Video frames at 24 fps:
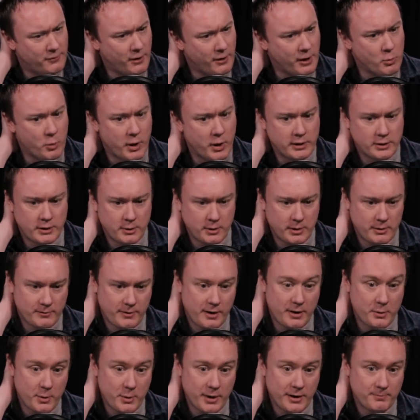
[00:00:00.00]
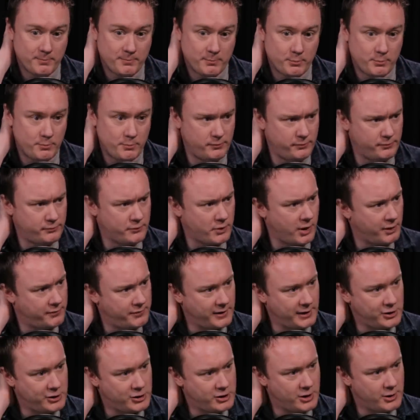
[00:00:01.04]
Very weird doing. Very weird trying to
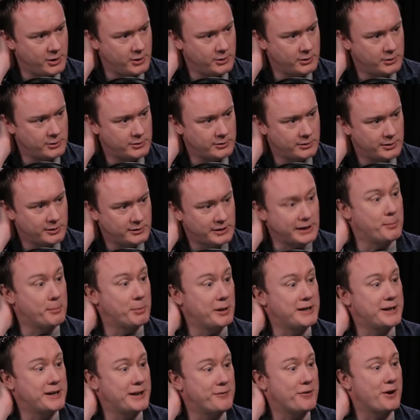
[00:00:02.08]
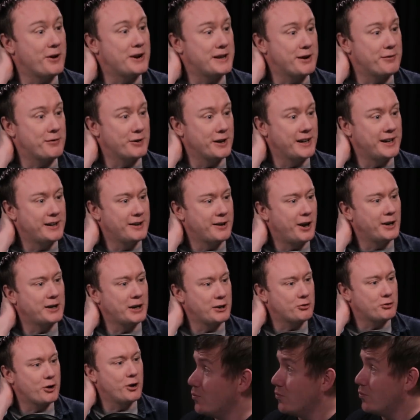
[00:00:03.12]
fill his shoes. Deliberately did it very differently. I
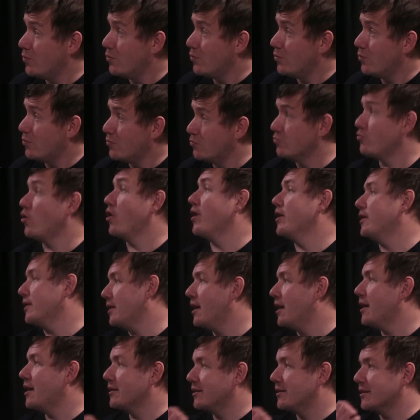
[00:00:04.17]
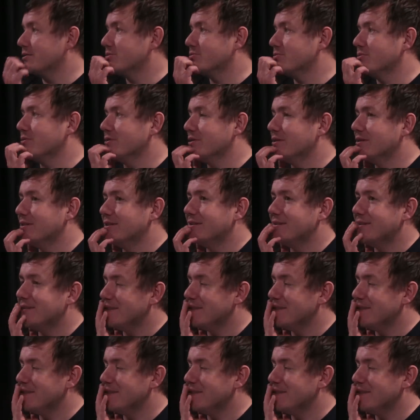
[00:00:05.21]
didn't try to do my Rik Mayall. Right. Yeah. That's that was horrible.